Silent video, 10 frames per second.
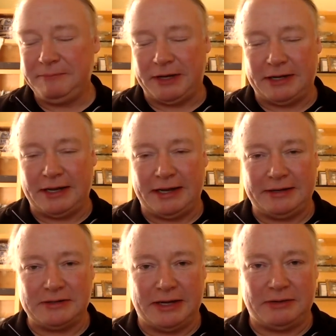
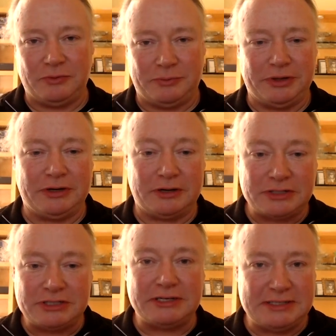And what we are
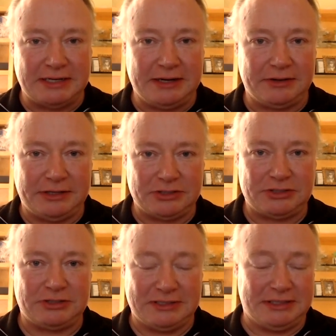saying
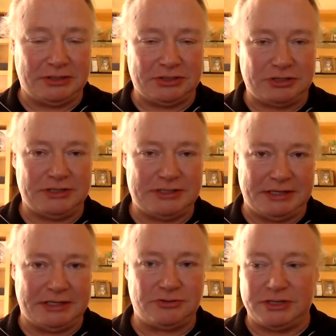is the insurance
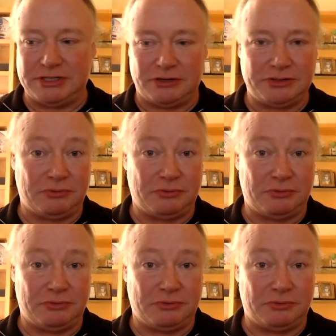industry start